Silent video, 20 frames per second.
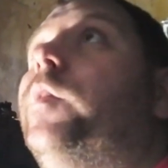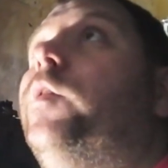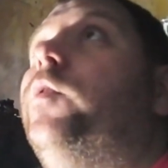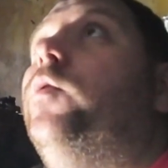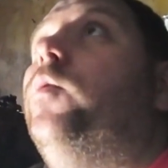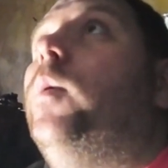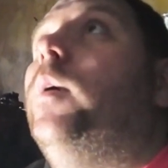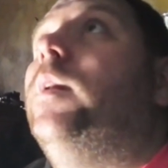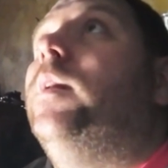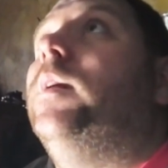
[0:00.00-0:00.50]

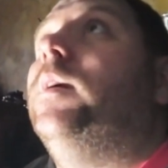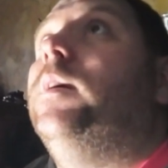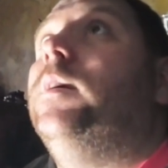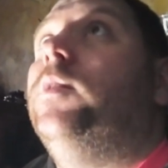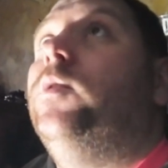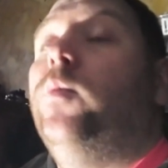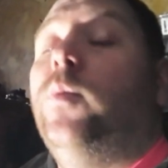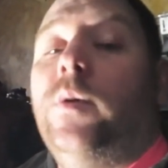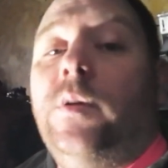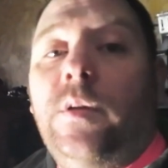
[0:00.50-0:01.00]

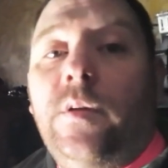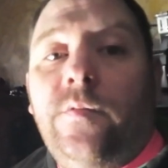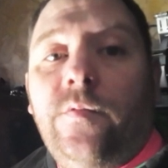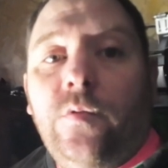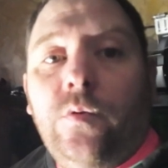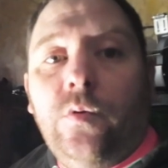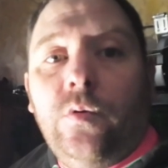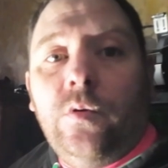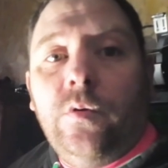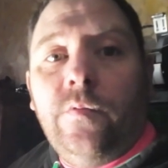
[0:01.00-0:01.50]

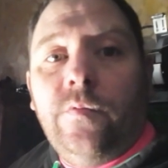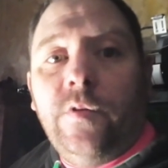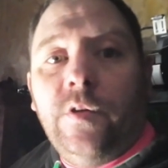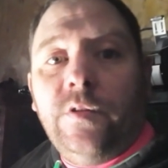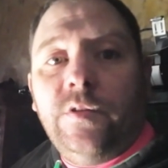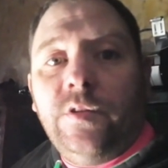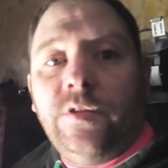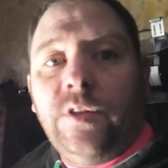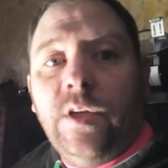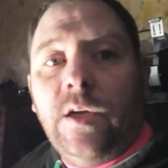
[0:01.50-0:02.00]
2024,
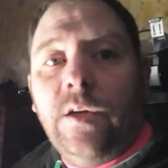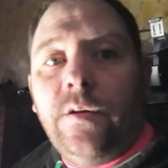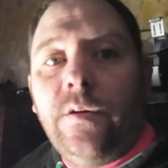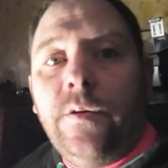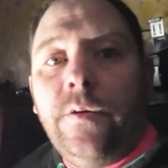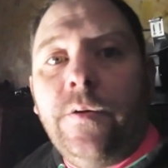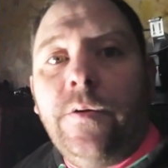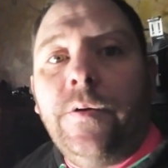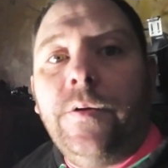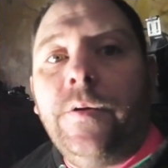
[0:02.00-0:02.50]
1st of Jan.
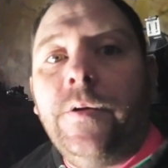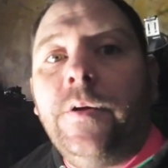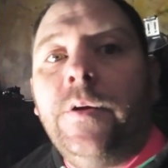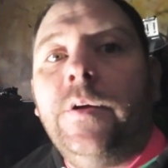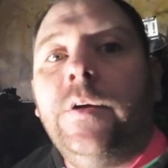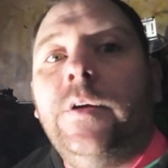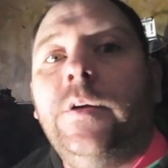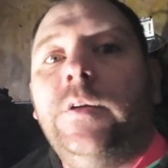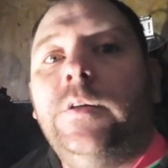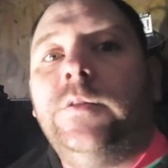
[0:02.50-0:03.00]

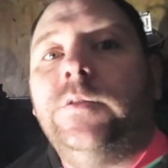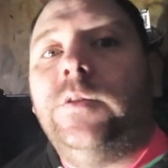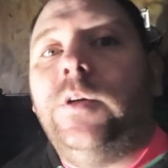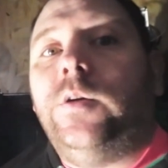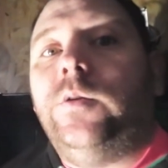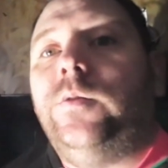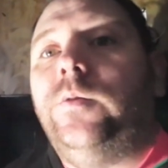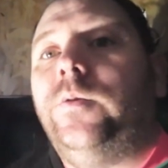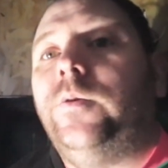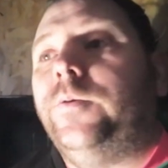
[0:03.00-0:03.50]

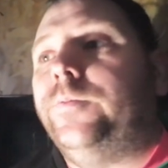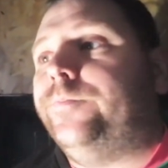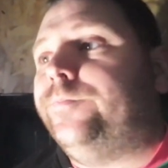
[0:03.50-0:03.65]
So